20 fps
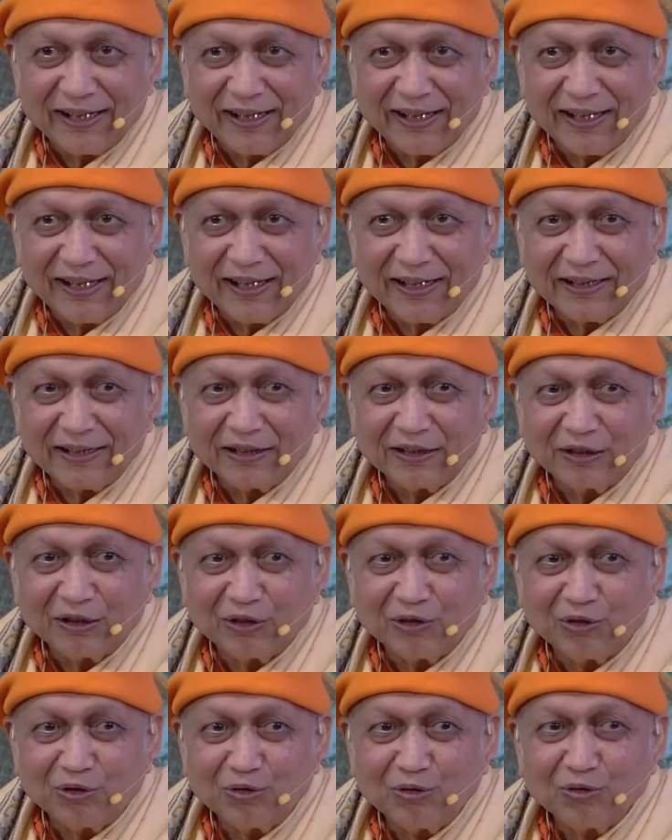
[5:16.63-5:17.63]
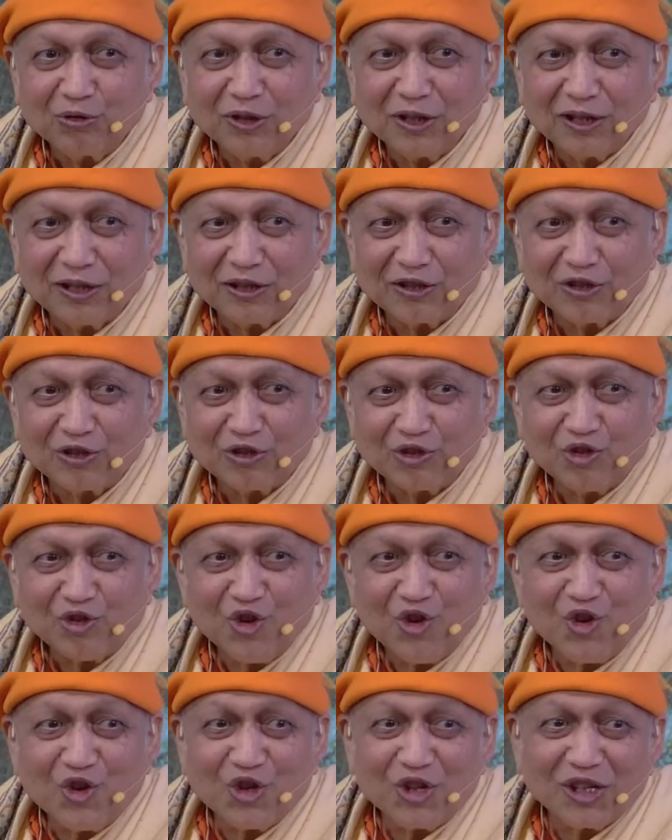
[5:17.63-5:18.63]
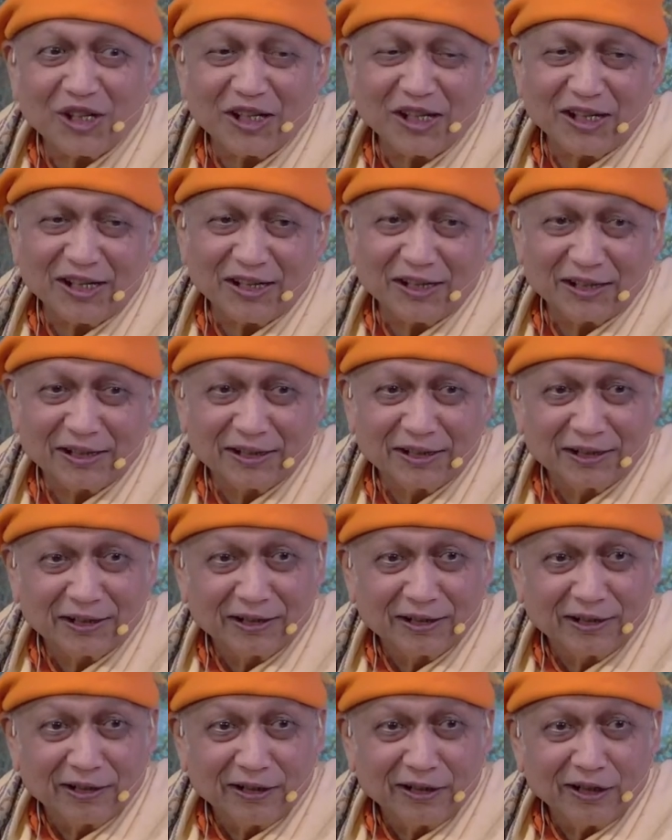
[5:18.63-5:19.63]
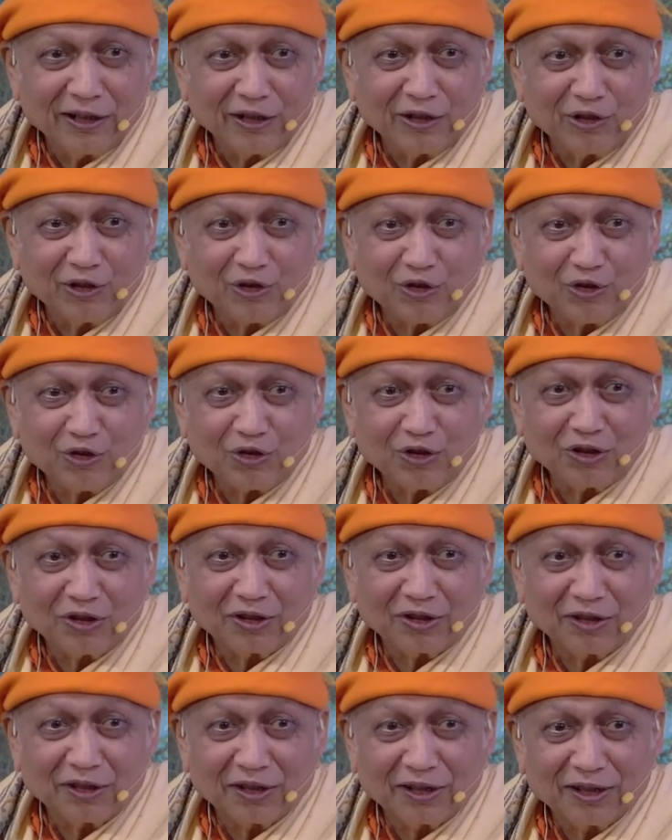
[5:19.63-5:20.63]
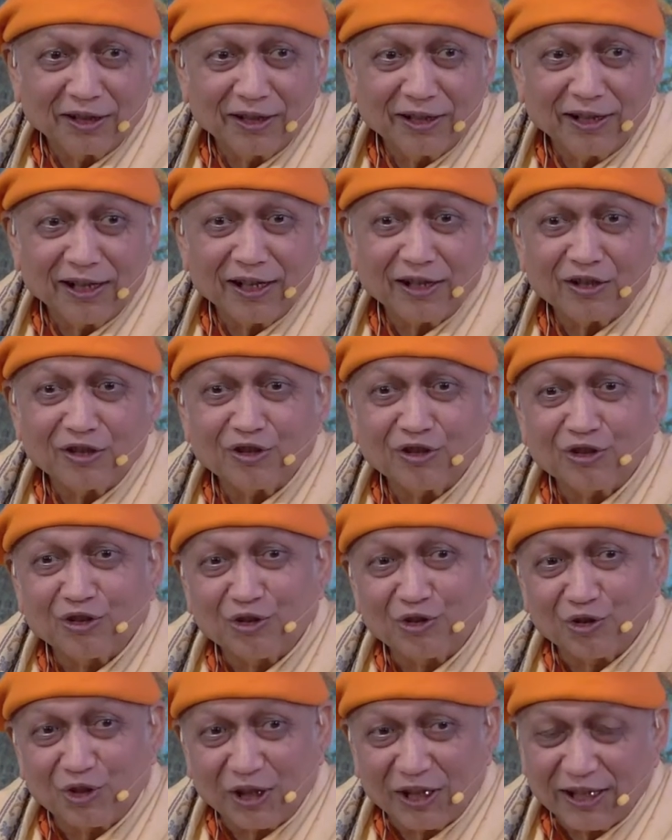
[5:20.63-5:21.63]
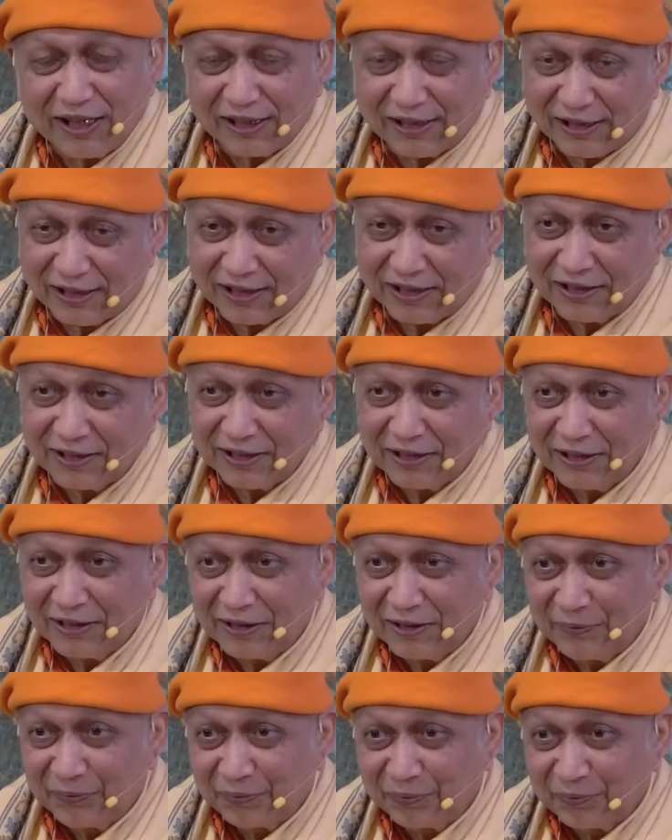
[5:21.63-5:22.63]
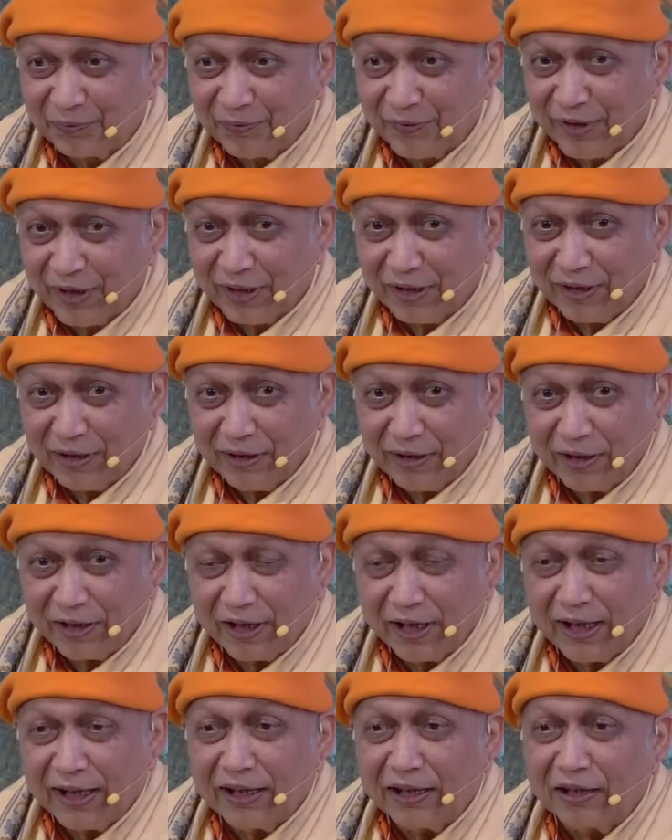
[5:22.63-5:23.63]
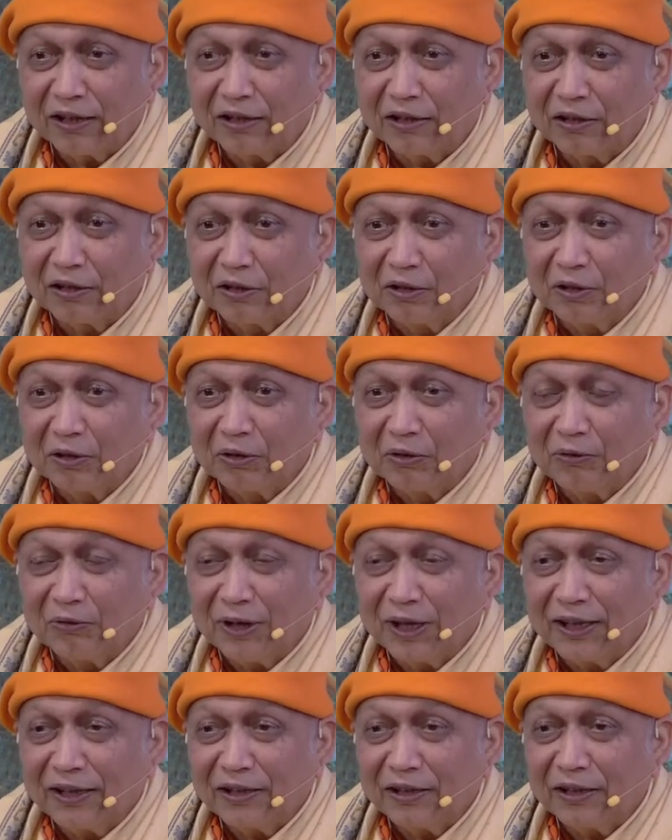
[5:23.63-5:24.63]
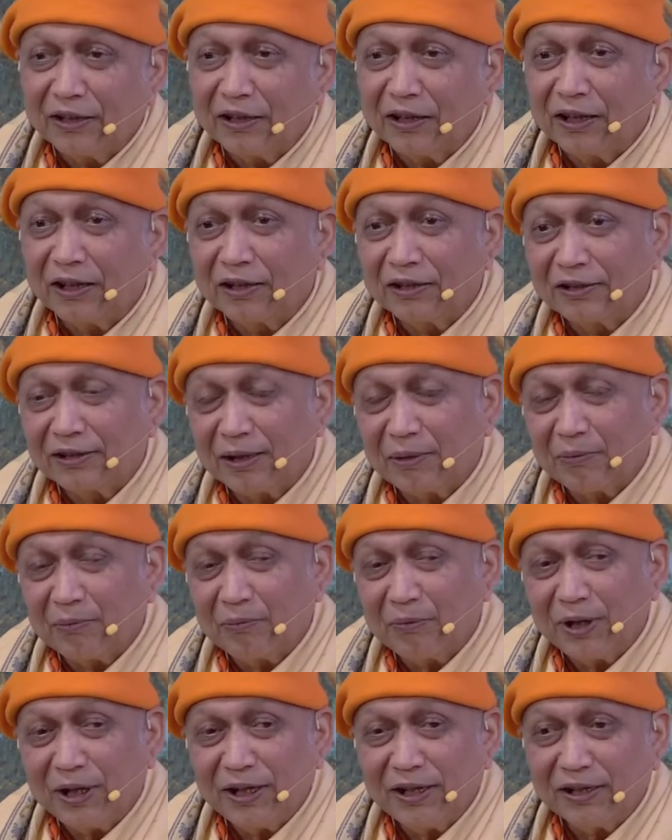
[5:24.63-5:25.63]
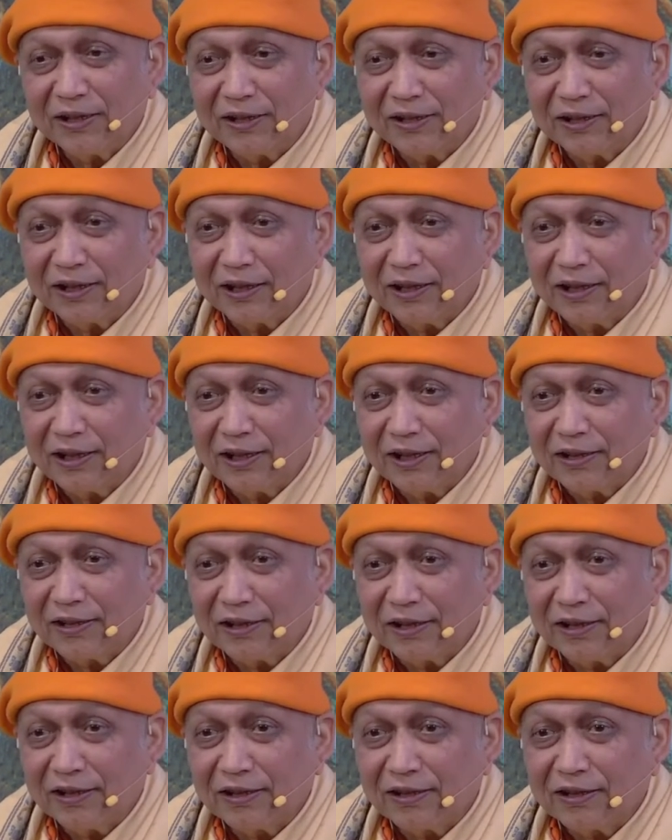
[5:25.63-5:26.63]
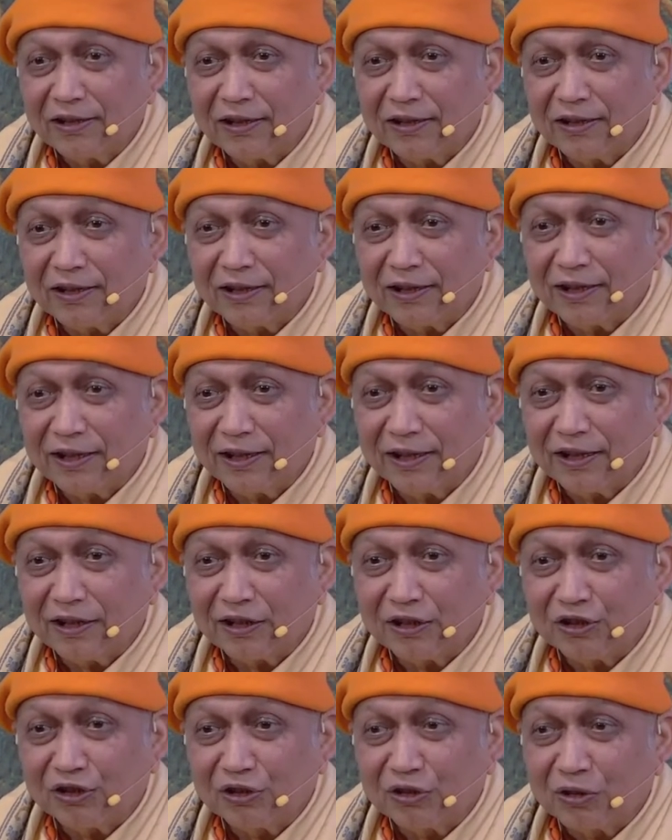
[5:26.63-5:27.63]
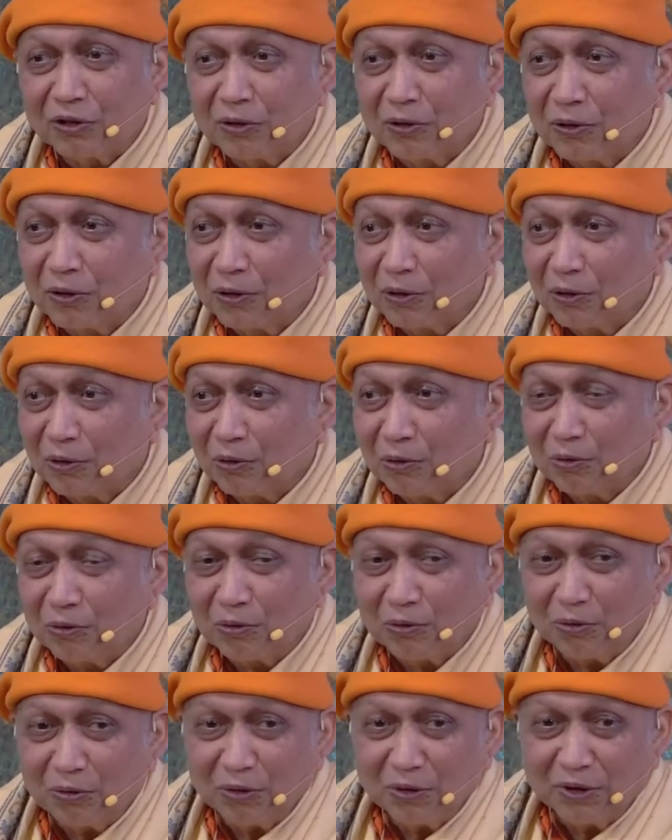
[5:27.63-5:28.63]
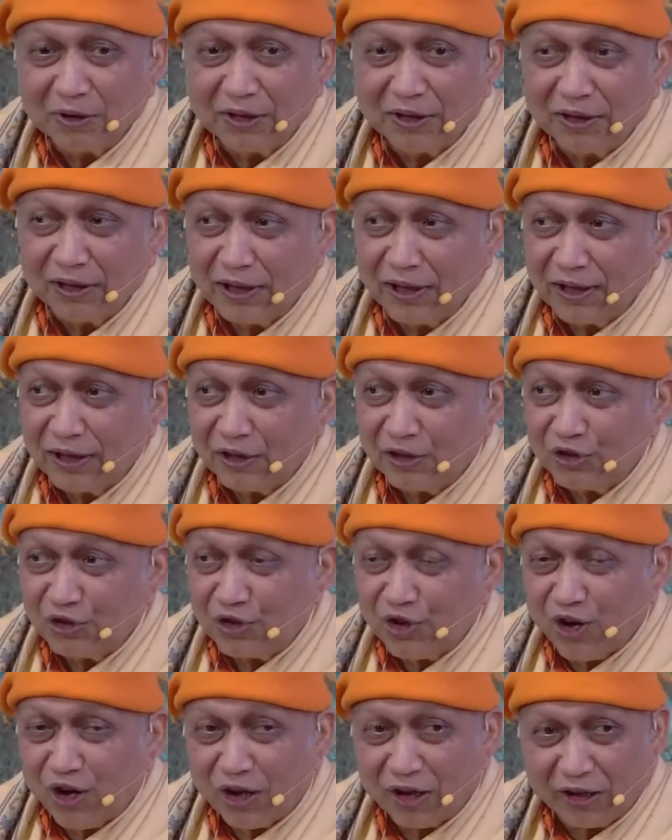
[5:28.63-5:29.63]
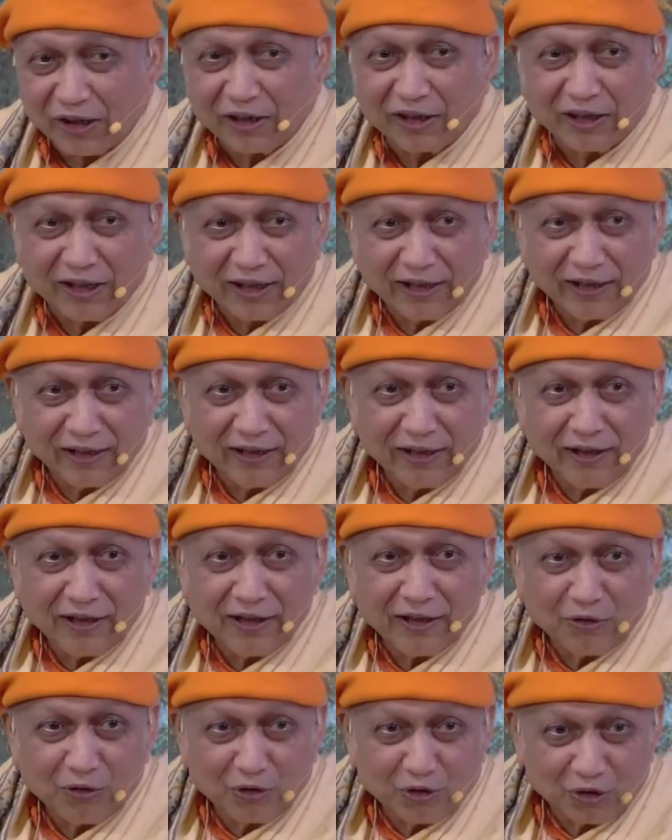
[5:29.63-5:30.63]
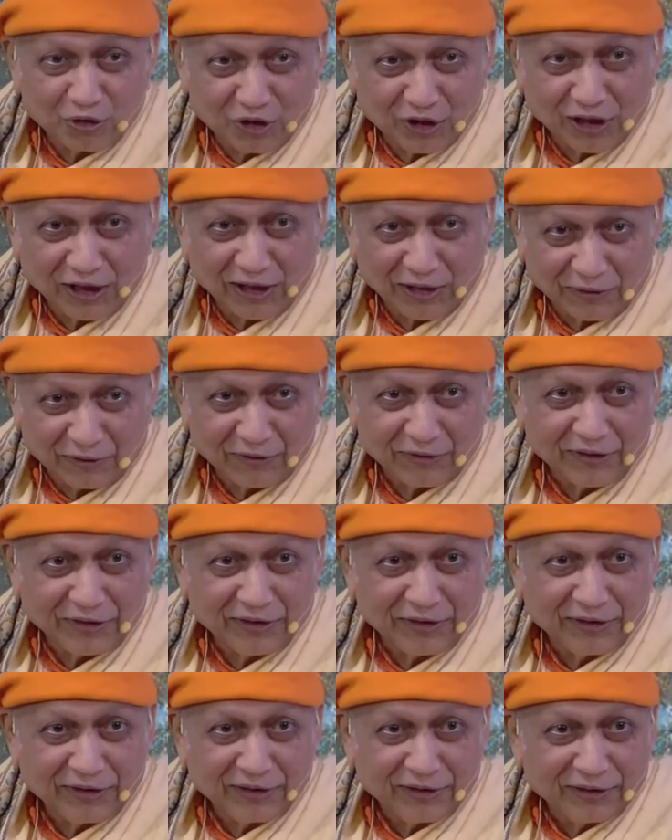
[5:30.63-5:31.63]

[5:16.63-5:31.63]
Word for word: And then through that story, the truth gets to us. Hmm, like when some medicine is inserted in us through a shot, a needle goes in.